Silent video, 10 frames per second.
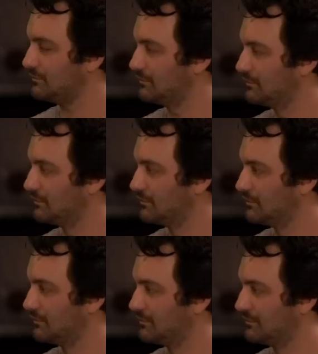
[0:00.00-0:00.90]

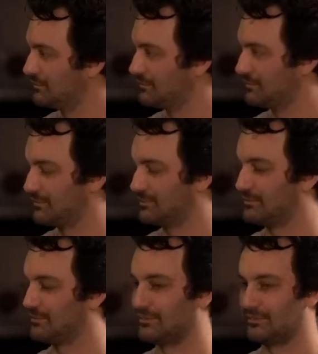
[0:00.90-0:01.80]

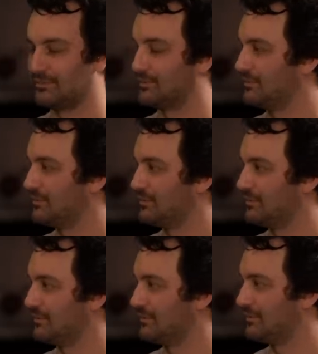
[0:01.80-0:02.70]

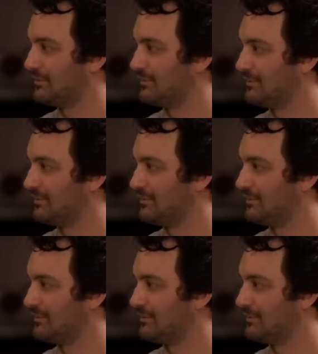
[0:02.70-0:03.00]
[no speech]